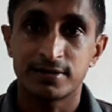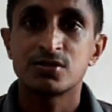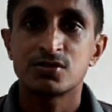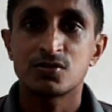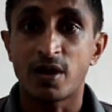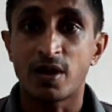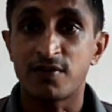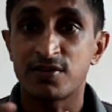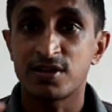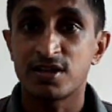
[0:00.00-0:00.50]

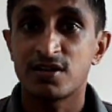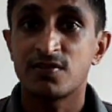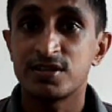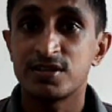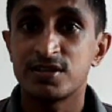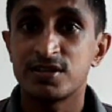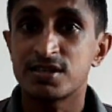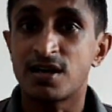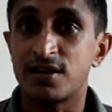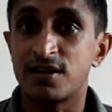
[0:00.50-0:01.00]
So having
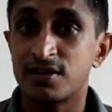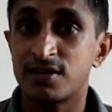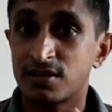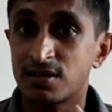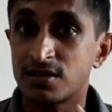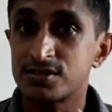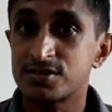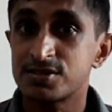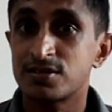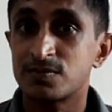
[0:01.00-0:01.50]
given this
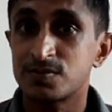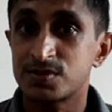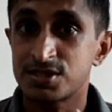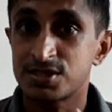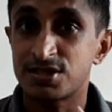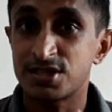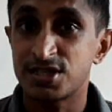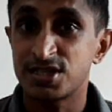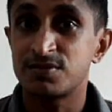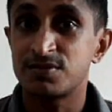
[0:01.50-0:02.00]
unaccustomed
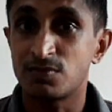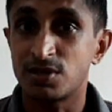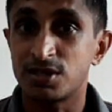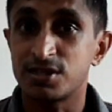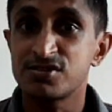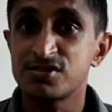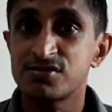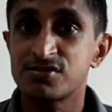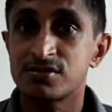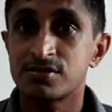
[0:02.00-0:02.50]

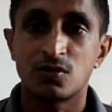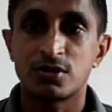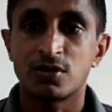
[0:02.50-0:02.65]
treatments,